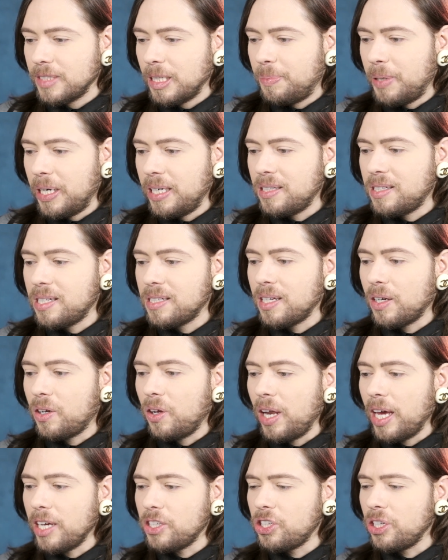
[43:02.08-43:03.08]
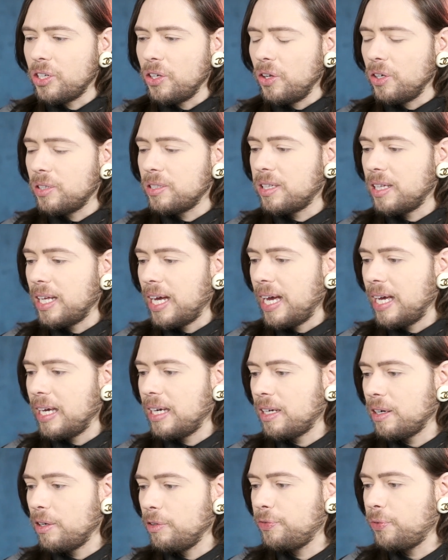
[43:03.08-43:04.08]
Brandon says, the collection looked
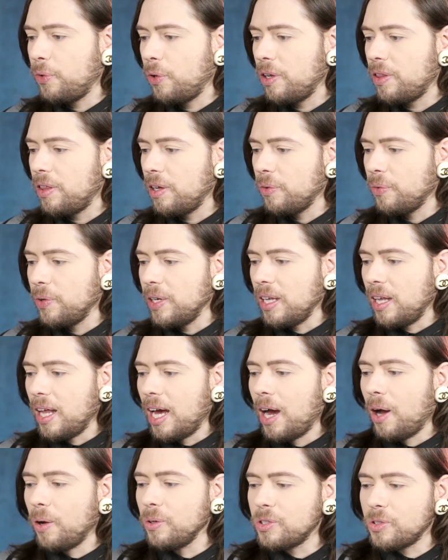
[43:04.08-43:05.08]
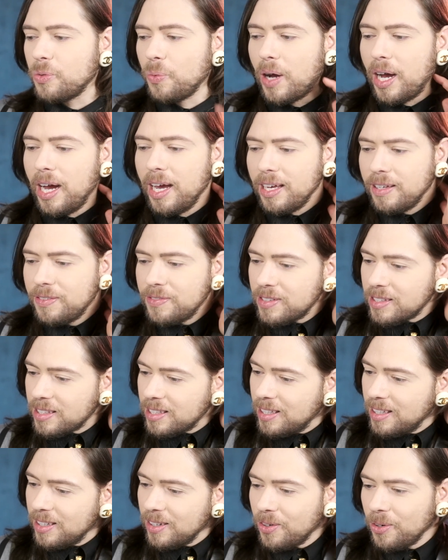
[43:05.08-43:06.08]
like for the Real
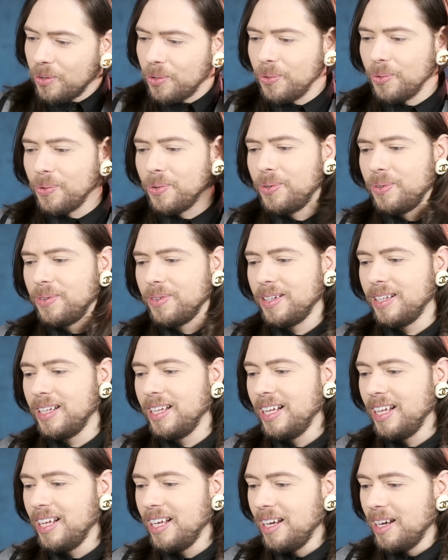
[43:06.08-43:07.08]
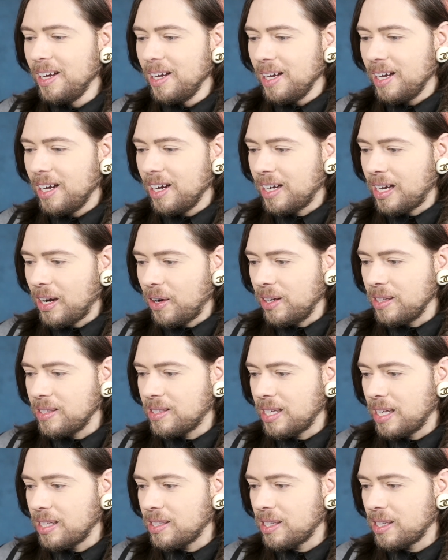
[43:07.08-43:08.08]
Housewives. Oh. Caroline
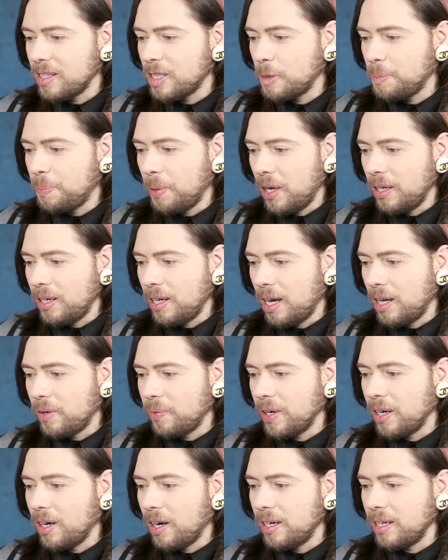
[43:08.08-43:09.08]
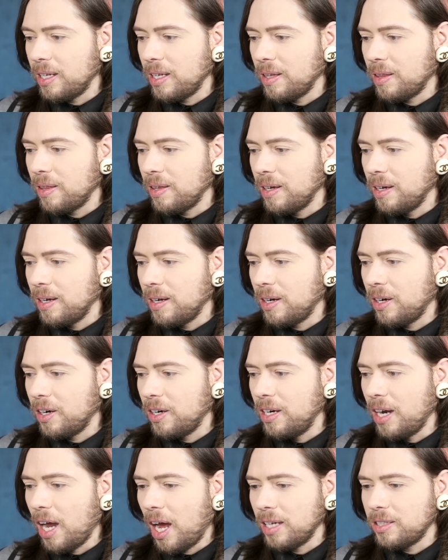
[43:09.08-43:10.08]
says, spot on regarding
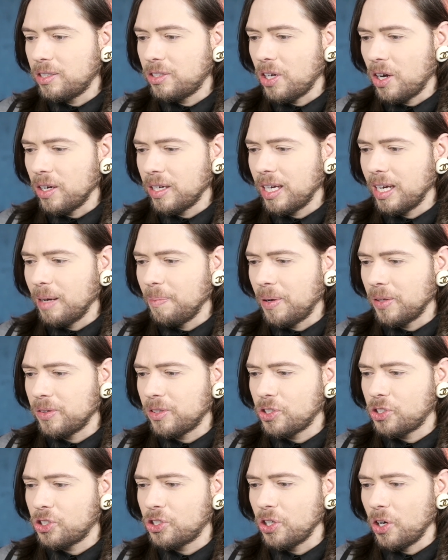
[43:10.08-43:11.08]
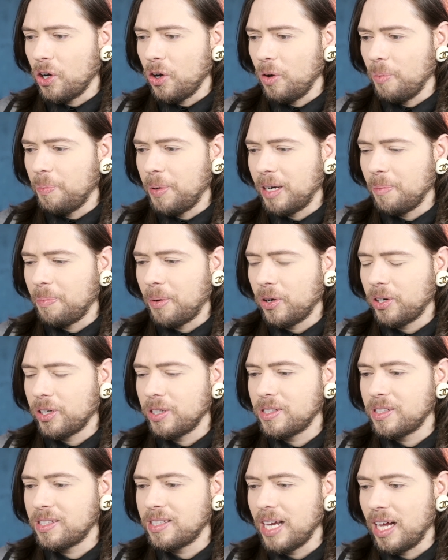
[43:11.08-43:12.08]
her not talking about the show, but about
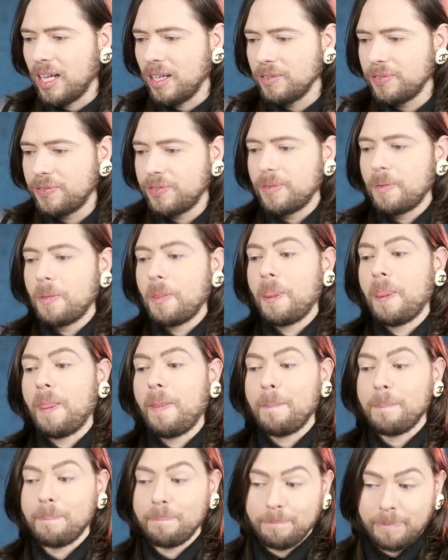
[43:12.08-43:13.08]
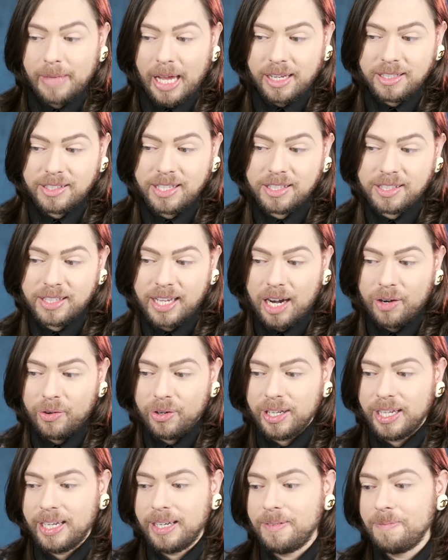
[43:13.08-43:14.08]
herself. Says
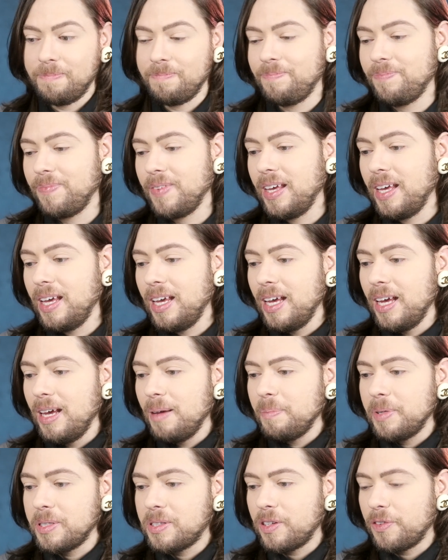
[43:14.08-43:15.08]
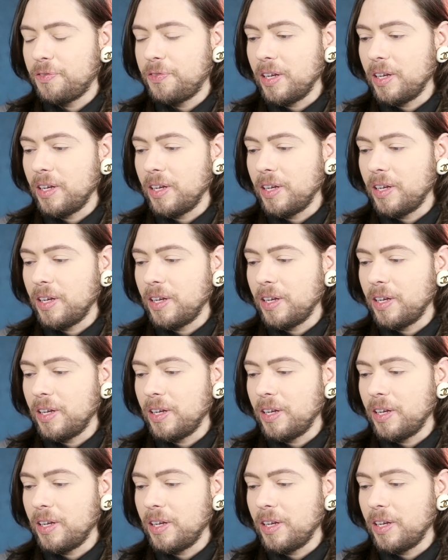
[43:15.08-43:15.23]
Caroline. Mr.